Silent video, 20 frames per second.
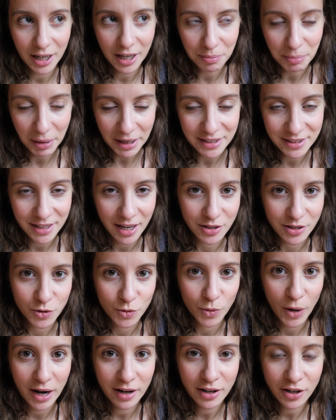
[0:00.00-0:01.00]
It makes
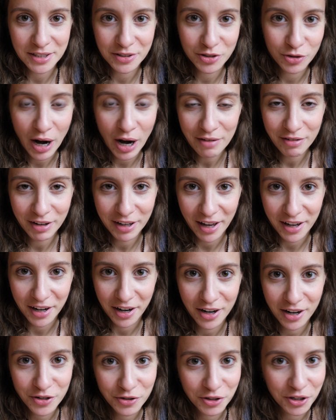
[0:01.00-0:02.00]
sense, right? Driving at
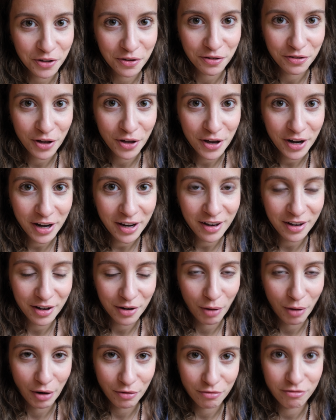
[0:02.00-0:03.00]
130
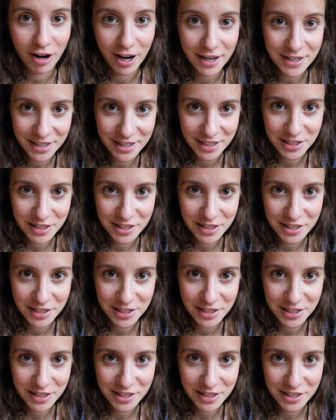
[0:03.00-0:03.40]
around France,